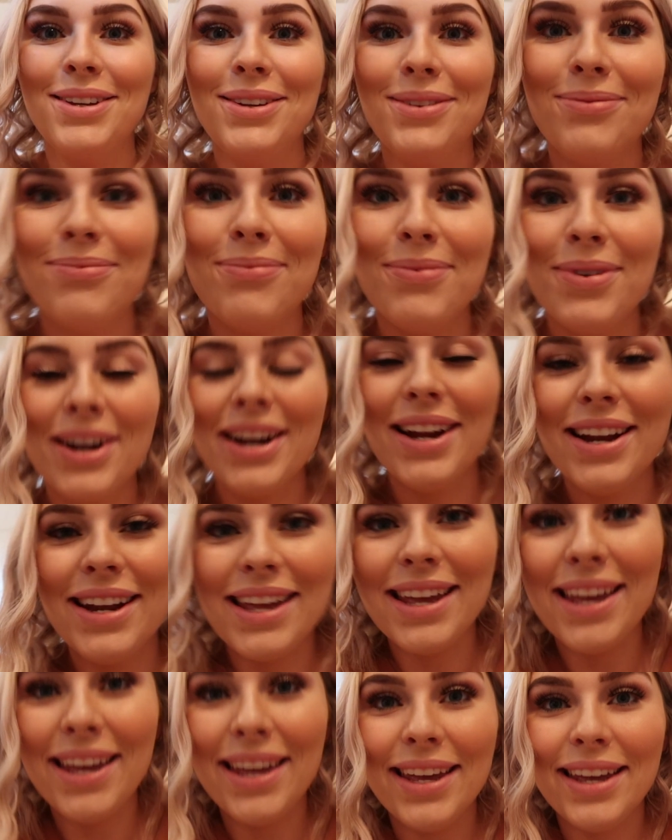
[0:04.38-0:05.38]
Good
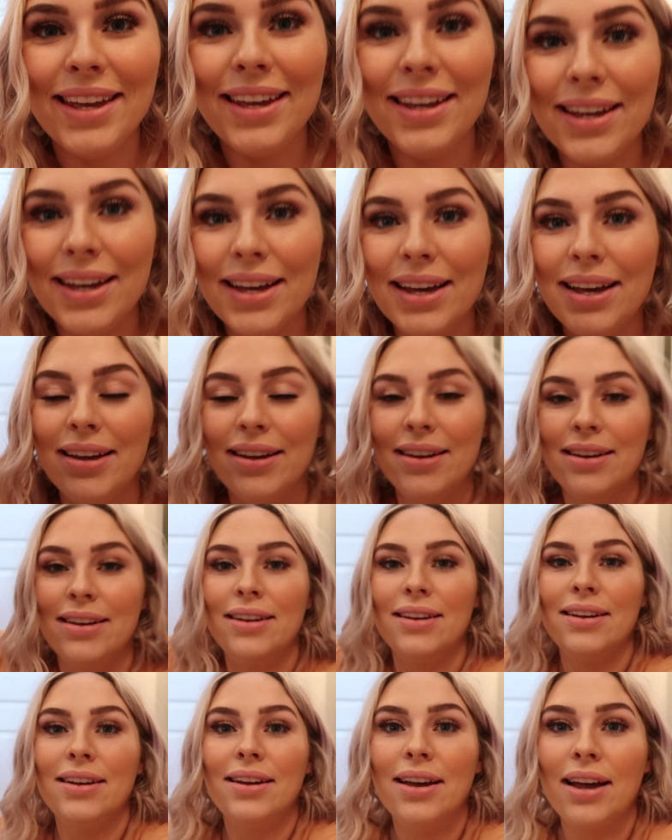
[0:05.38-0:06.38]
morning.
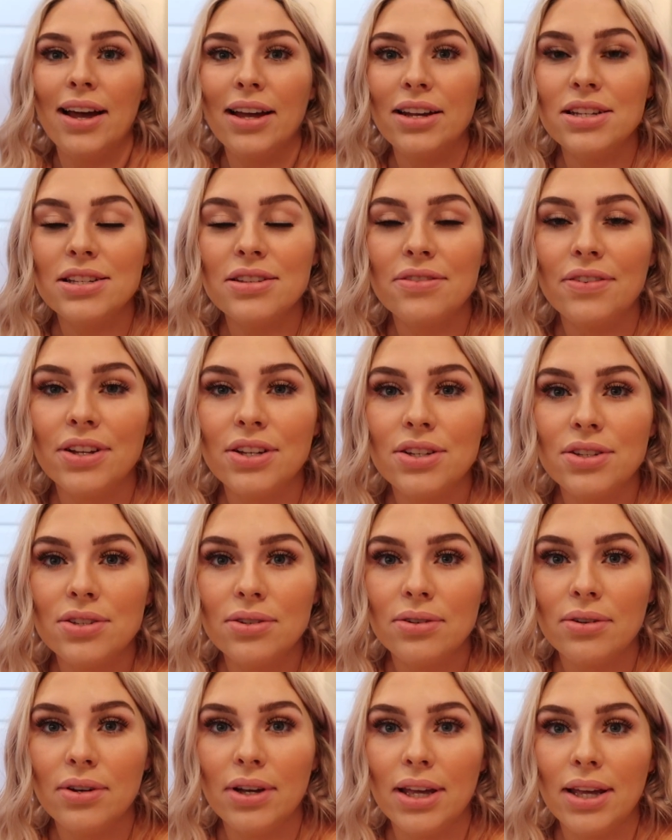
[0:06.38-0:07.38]
I just finished
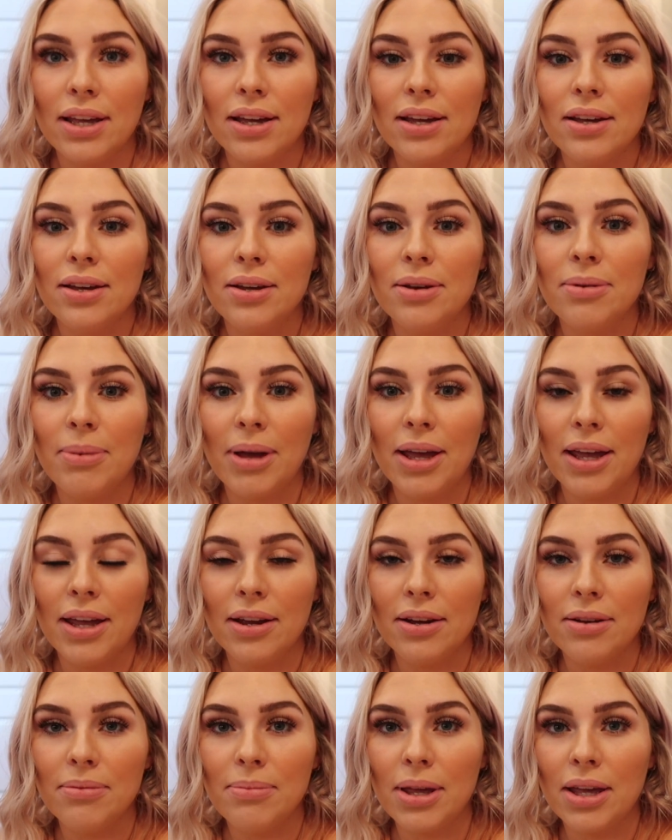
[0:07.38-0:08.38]
doing my
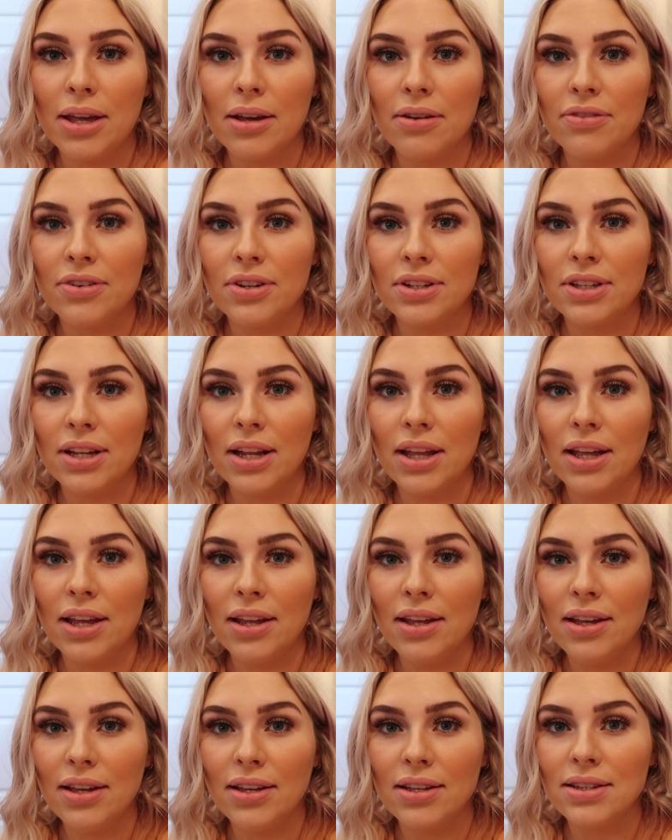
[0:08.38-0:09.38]
hair and makeup for
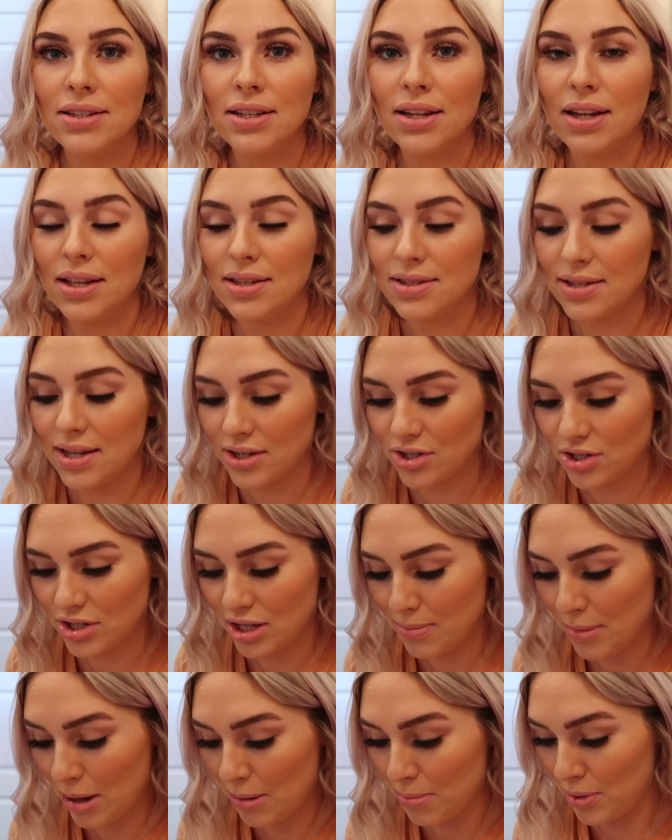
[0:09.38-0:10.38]
today. Today is
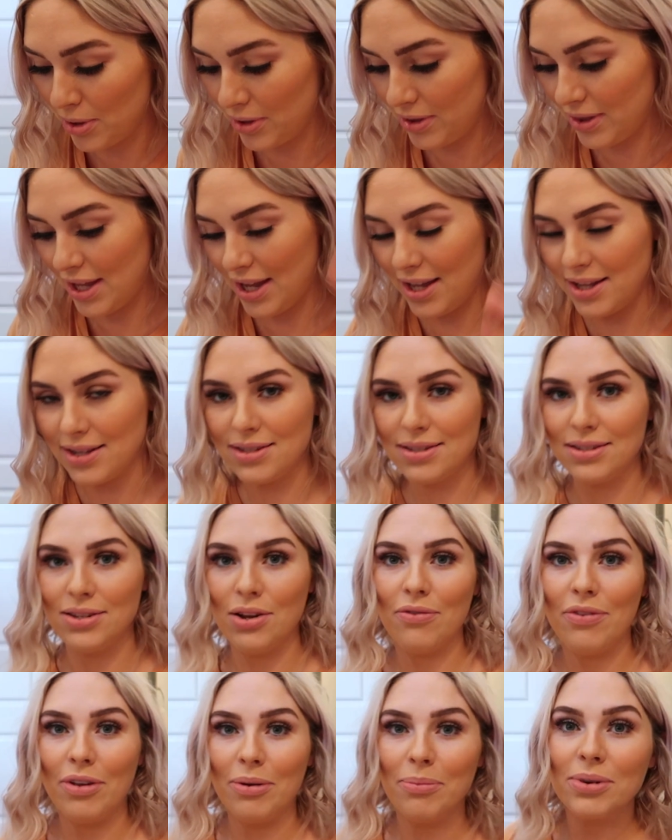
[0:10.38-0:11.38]
actually my birthday. It's
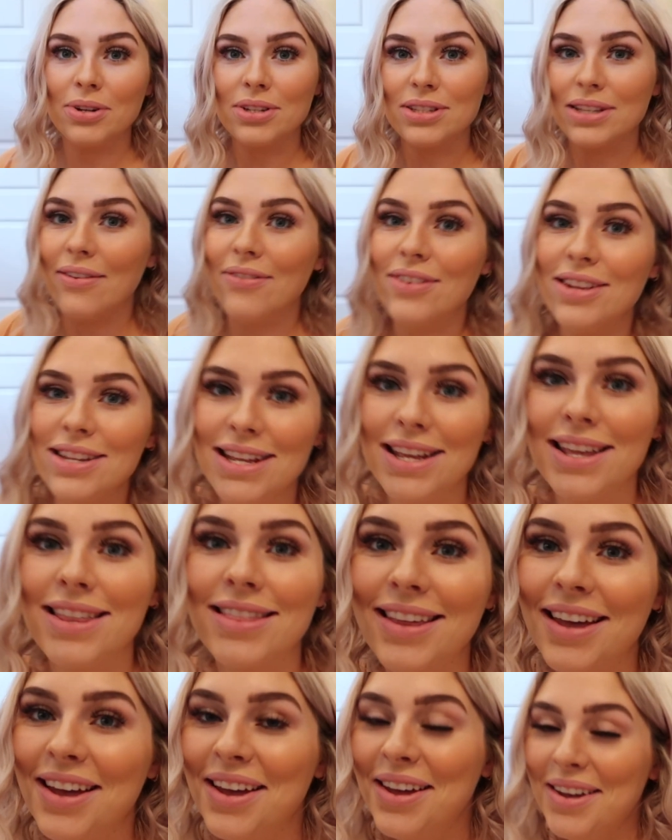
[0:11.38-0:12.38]
November
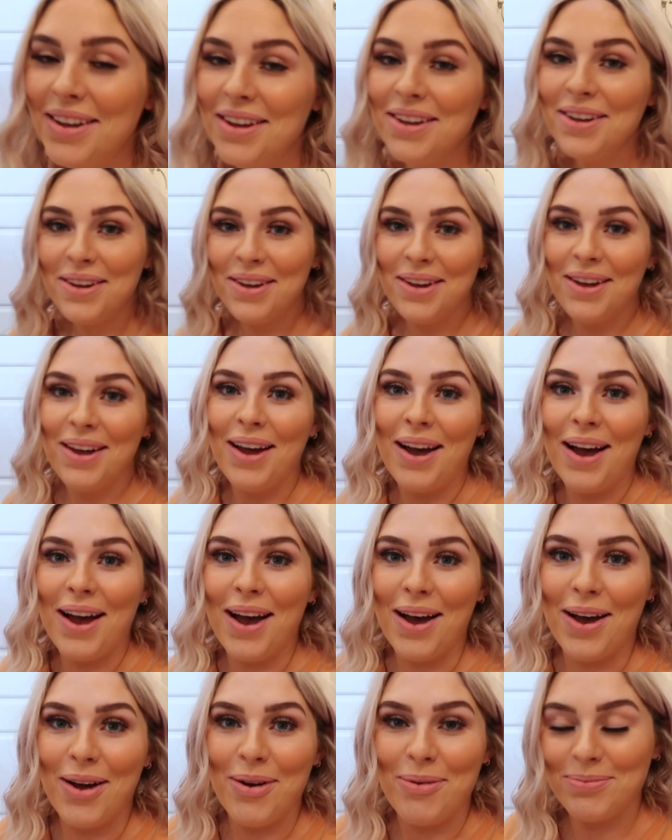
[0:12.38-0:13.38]
17th.
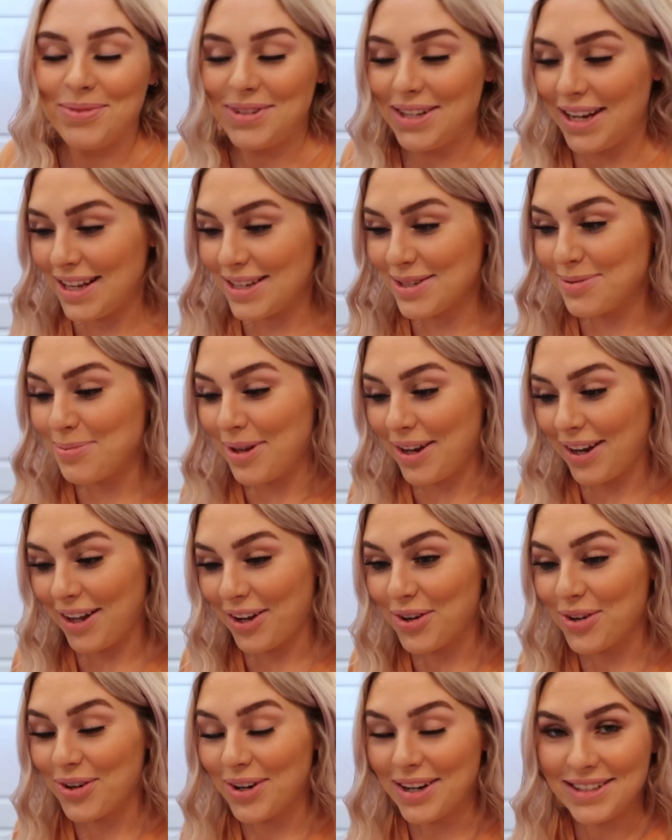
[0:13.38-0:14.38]
Um, today has been a
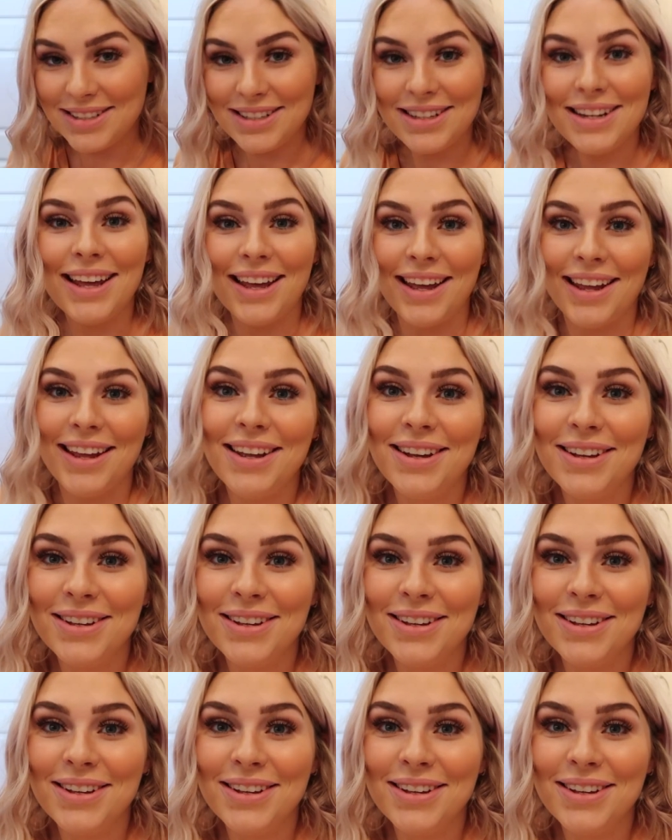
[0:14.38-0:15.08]
crazy day